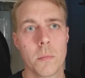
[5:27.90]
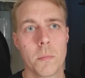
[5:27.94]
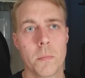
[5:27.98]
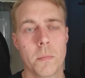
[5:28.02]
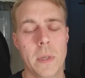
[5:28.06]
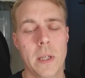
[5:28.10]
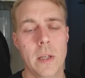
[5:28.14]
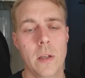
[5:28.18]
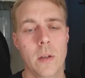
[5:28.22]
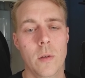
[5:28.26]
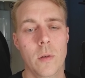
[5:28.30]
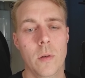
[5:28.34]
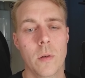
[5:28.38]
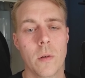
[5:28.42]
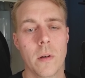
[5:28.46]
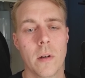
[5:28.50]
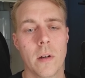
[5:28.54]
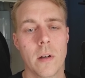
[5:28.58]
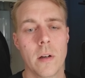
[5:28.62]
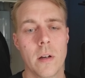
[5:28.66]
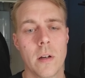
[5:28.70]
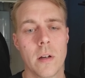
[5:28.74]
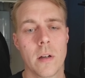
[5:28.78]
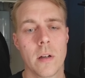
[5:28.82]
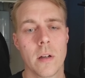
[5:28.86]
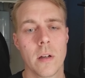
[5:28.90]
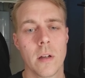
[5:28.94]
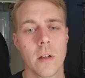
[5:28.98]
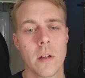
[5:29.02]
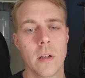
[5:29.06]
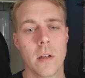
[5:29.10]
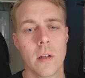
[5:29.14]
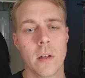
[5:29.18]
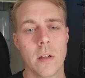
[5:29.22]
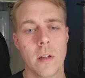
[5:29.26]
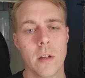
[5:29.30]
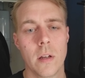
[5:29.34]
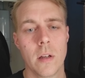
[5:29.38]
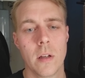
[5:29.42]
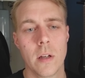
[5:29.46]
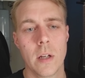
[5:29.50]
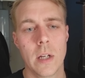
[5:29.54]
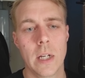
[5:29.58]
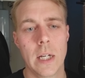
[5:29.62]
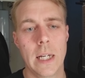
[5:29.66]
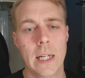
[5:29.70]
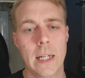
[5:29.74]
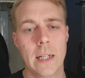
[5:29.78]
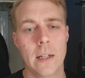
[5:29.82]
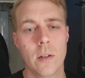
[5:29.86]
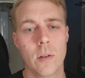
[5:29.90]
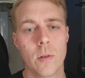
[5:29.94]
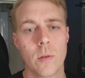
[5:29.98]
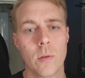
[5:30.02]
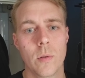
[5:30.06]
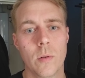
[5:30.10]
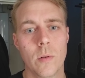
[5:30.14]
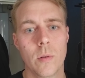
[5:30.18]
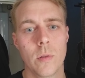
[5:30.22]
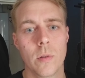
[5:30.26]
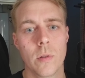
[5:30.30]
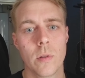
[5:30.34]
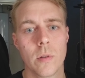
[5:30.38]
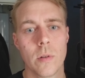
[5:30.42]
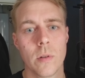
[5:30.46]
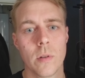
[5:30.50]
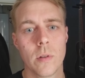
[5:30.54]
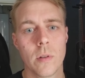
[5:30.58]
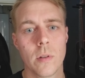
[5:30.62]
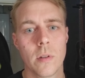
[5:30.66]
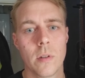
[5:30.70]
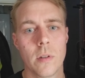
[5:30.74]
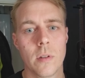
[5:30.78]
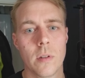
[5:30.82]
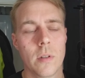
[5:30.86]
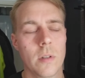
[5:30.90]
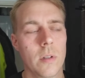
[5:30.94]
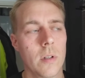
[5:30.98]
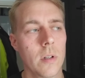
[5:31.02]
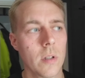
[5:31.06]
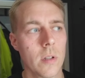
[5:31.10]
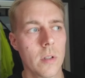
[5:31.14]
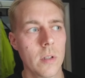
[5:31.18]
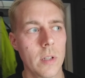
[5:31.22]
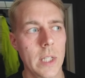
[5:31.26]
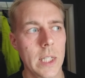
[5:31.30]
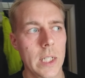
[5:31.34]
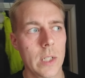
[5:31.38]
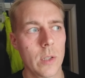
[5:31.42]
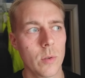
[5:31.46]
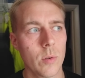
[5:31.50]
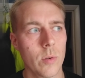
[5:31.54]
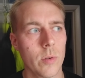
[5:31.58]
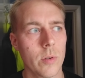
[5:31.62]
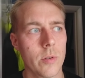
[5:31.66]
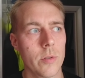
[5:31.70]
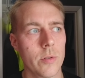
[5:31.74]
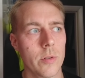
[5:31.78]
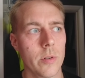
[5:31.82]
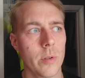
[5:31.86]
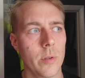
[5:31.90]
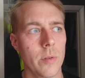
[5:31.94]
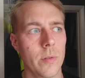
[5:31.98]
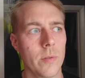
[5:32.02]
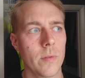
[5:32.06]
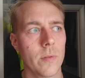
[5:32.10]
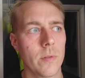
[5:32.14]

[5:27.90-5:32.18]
Be who you are and ignore the truth.